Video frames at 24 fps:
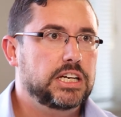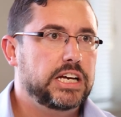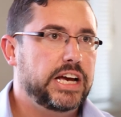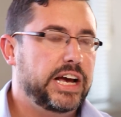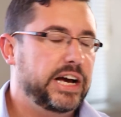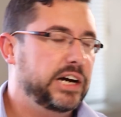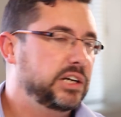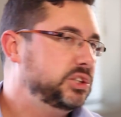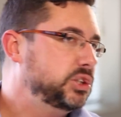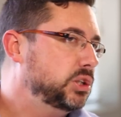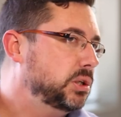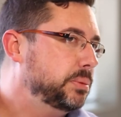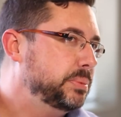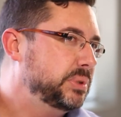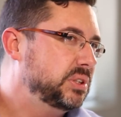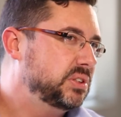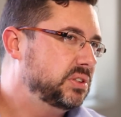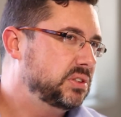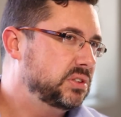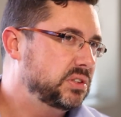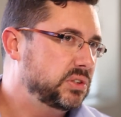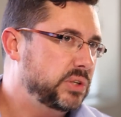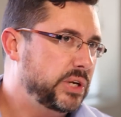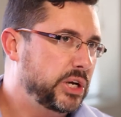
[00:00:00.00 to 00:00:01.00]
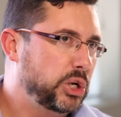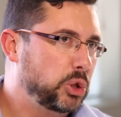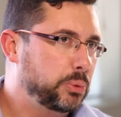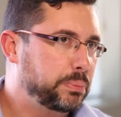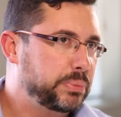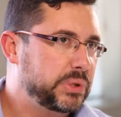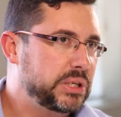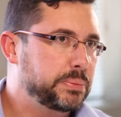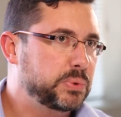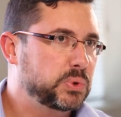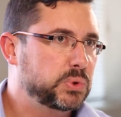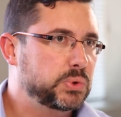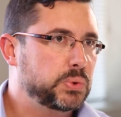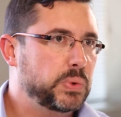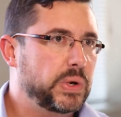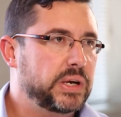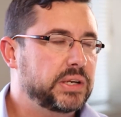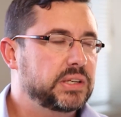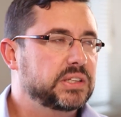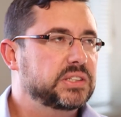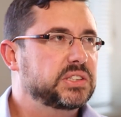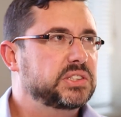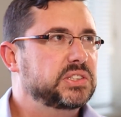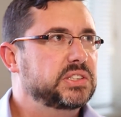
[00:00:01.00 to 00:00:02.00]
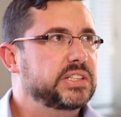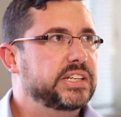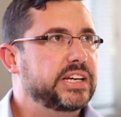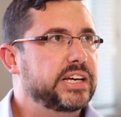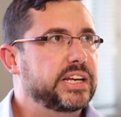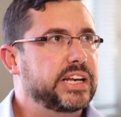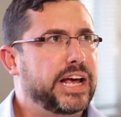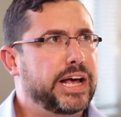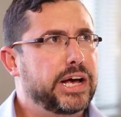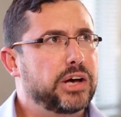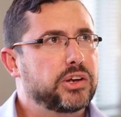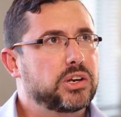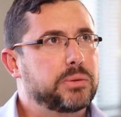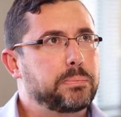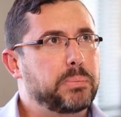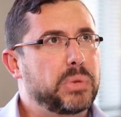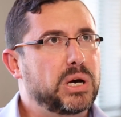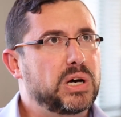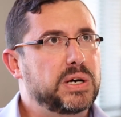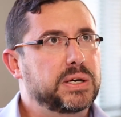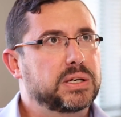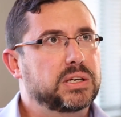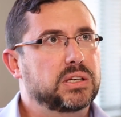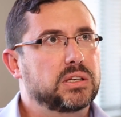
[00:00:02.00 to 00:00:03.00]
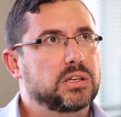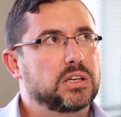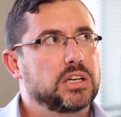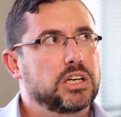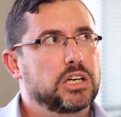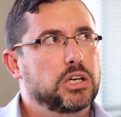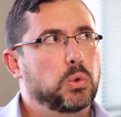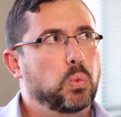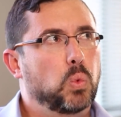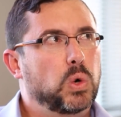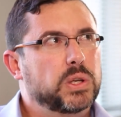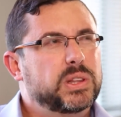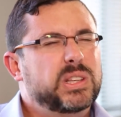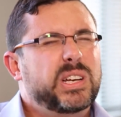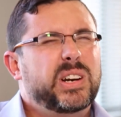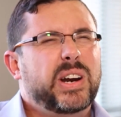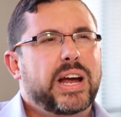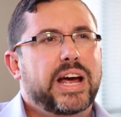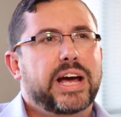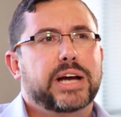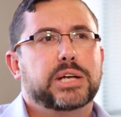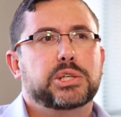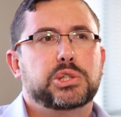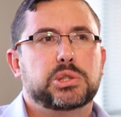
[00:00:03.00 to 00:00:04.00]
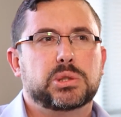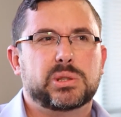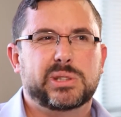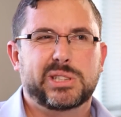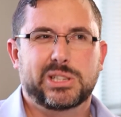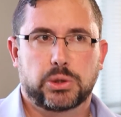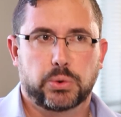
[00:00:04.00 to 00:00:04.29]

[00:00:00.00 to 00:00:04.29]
Our job is to help people to understand how to market what they're actually